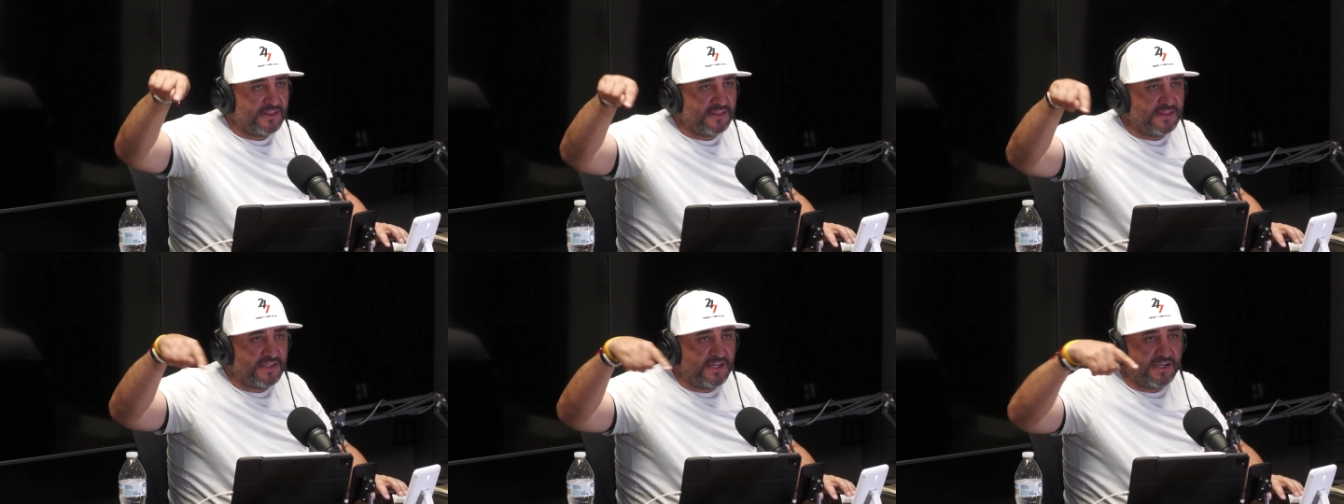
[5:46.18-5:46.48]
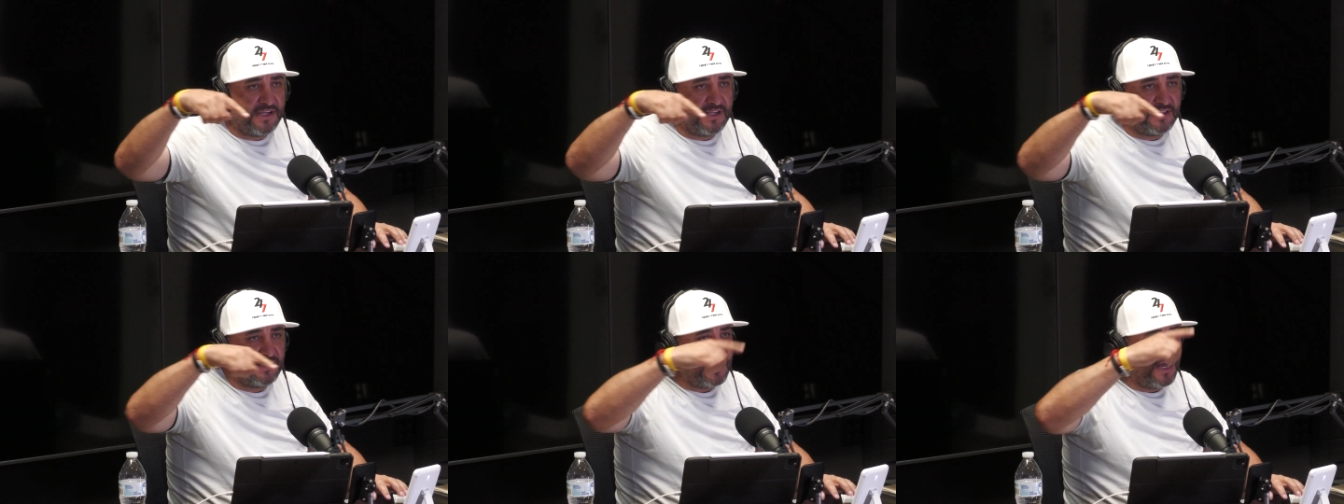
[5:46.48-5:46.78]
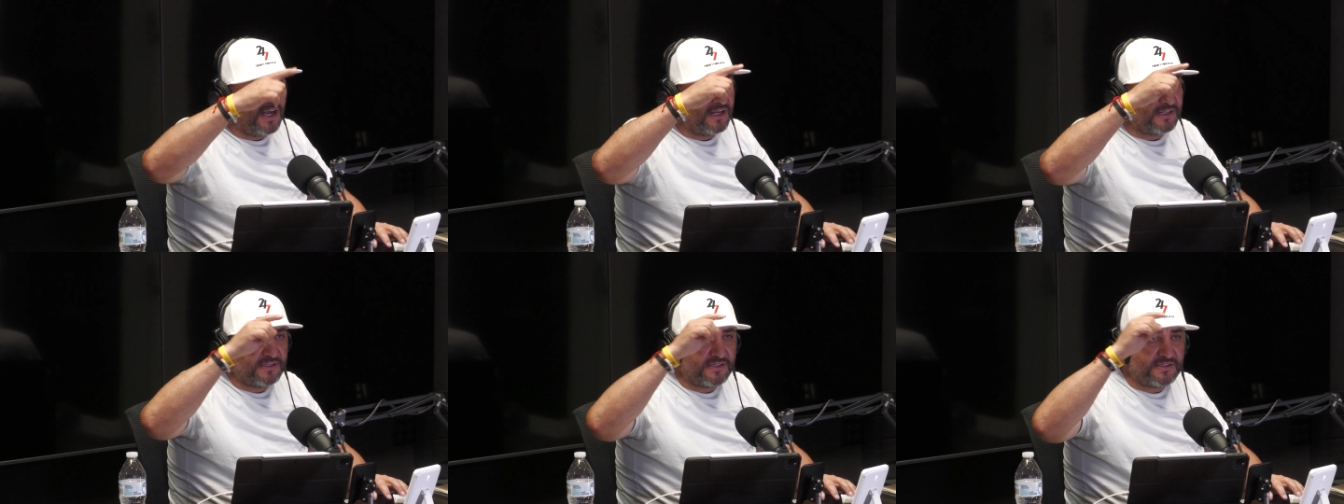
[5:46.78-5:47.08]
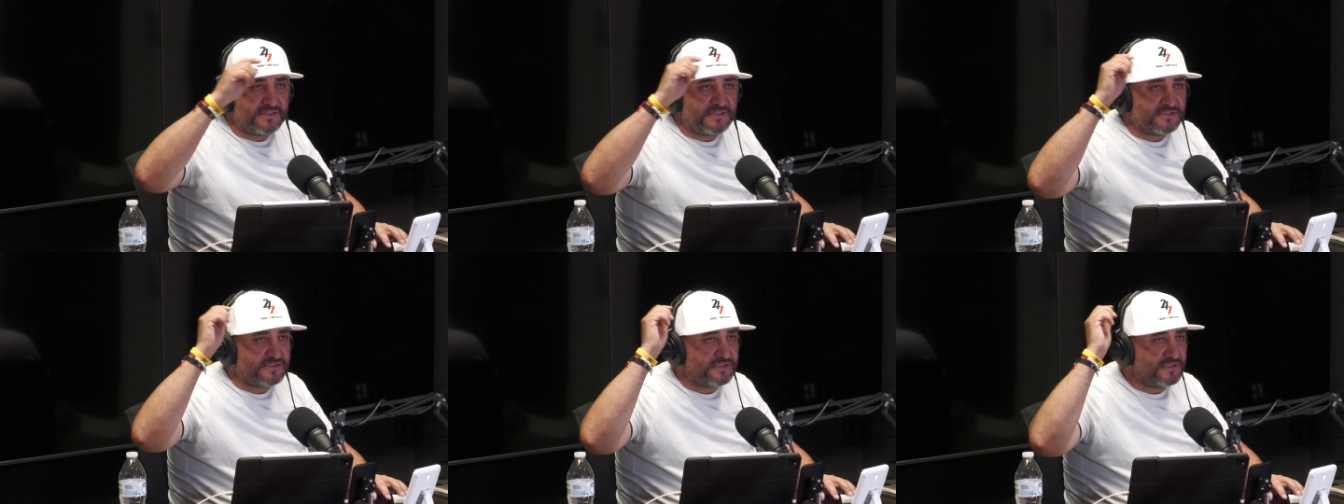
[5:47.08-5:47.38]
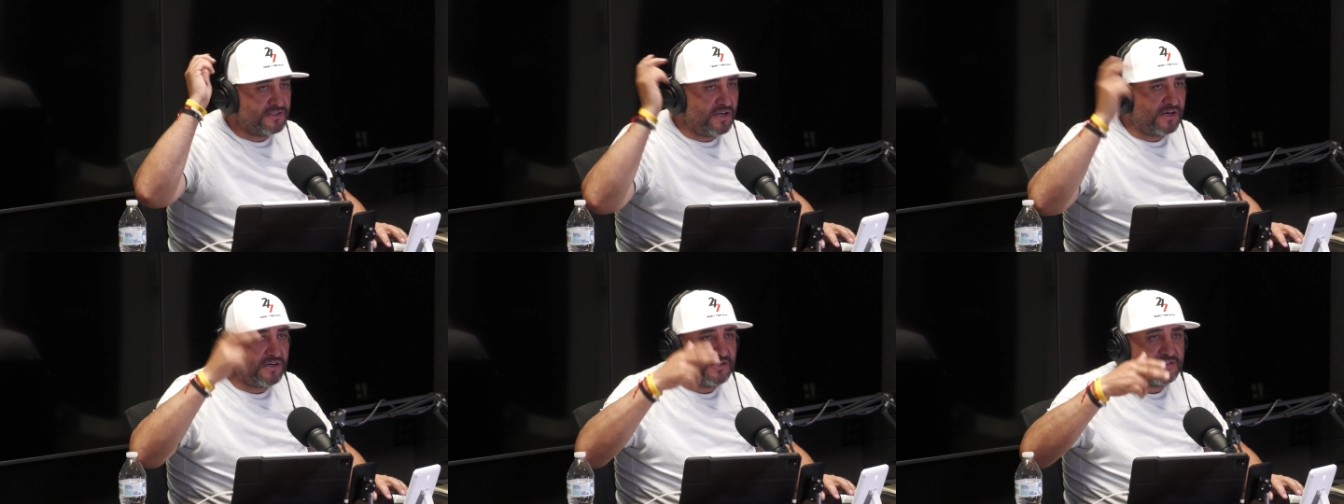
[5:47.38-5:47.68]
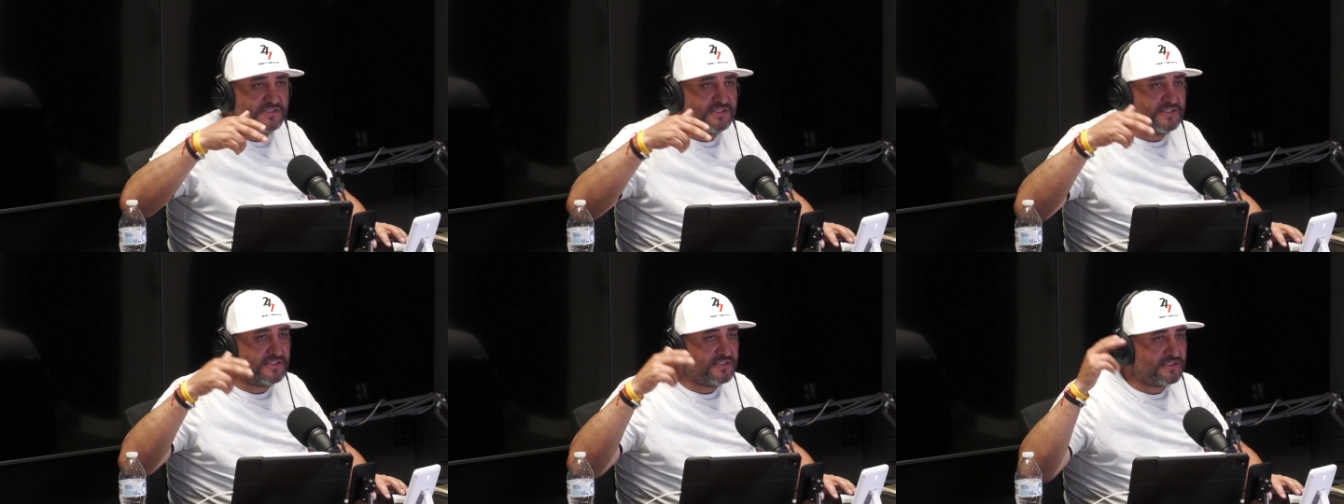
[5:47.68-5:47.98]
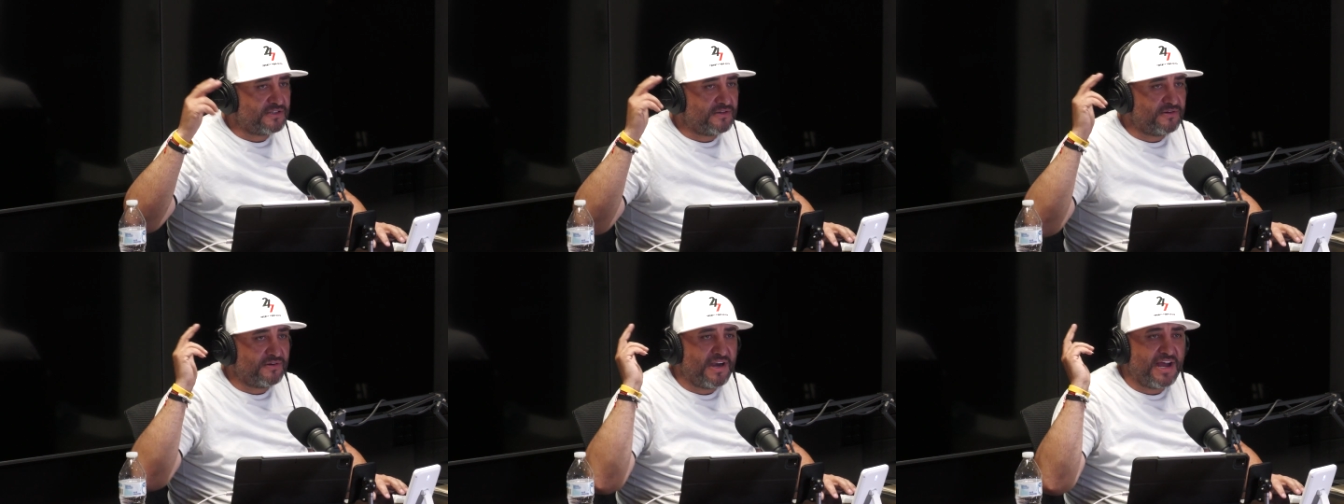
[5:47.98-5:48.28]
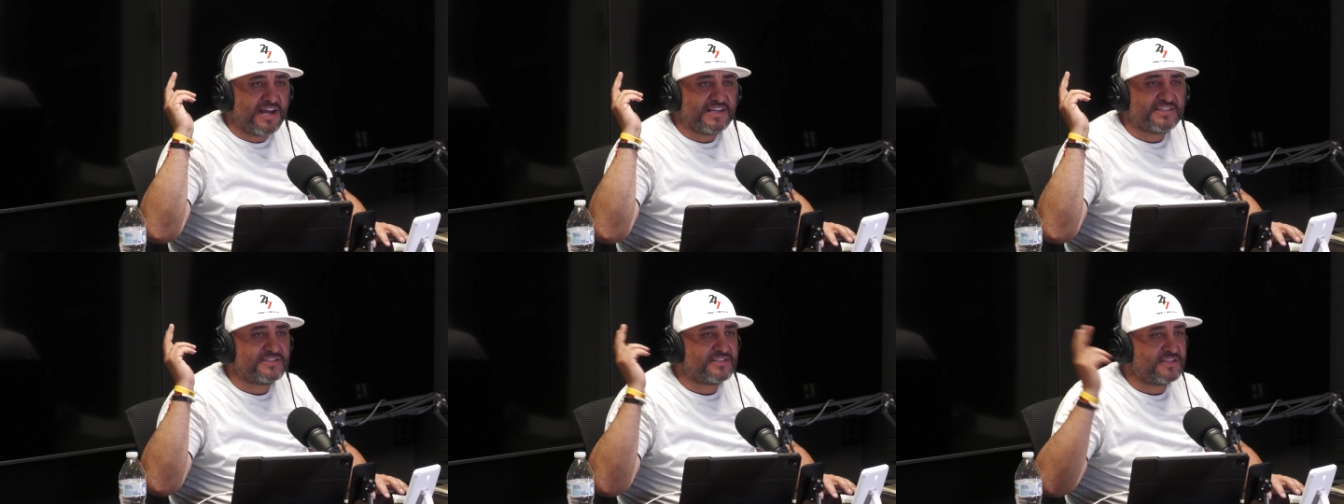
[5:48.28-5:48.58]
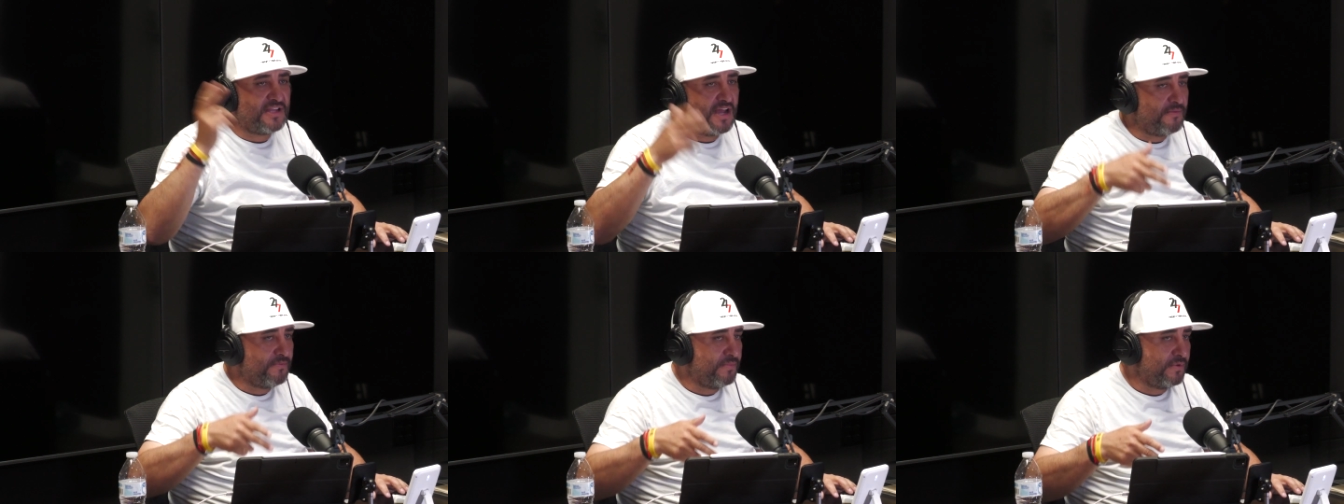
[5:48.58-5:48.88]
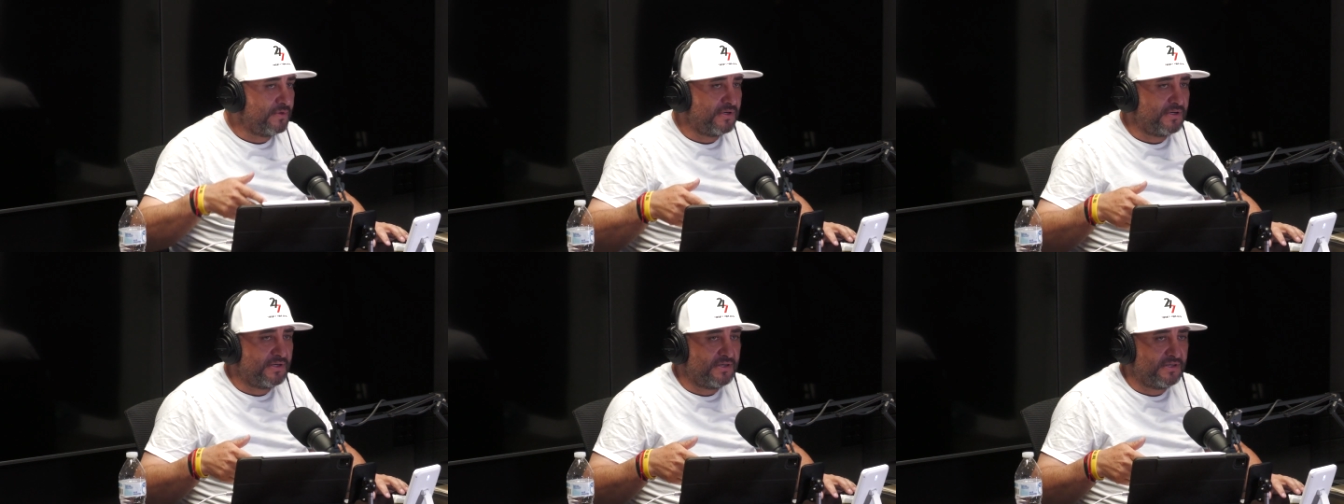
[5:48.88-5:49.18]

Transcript: The doctors, nurses could not stop her.